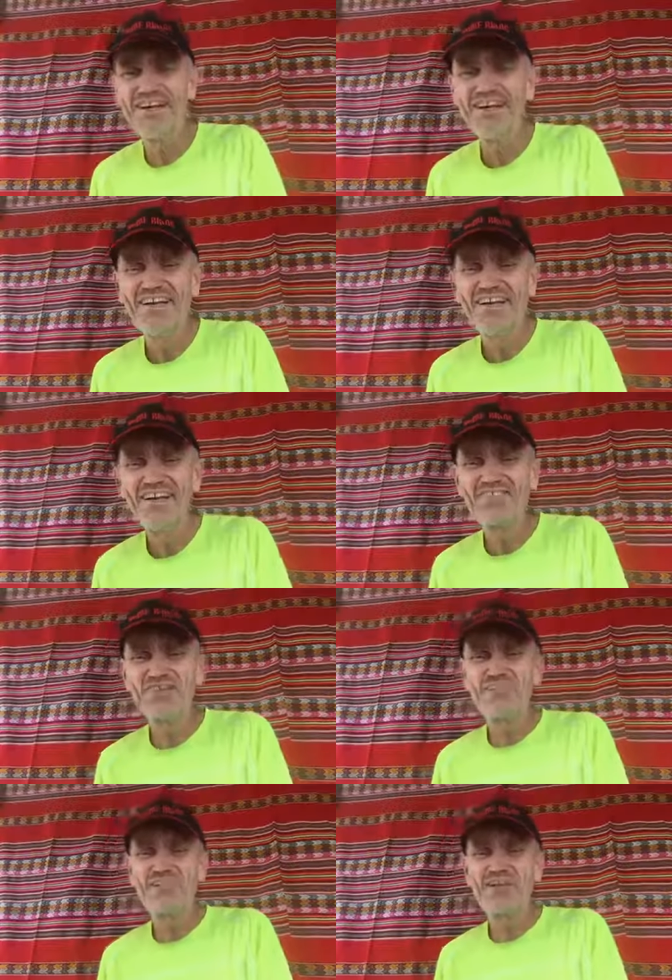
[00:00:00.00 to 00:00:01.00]
uh,
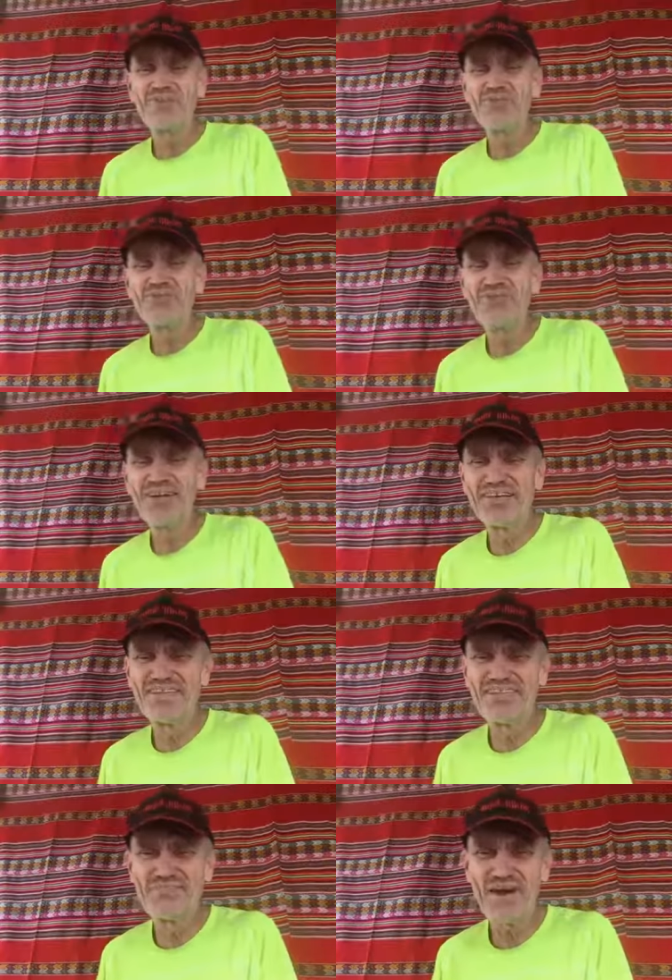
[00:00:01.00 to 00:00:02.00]
trips up to uh,
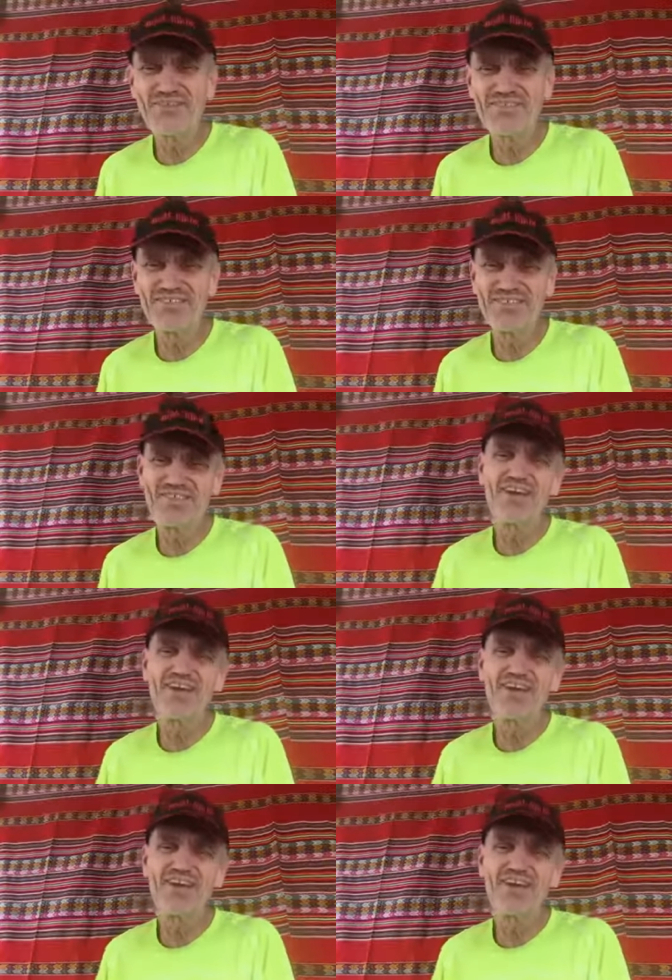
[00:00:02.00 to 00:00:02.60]
these mountains,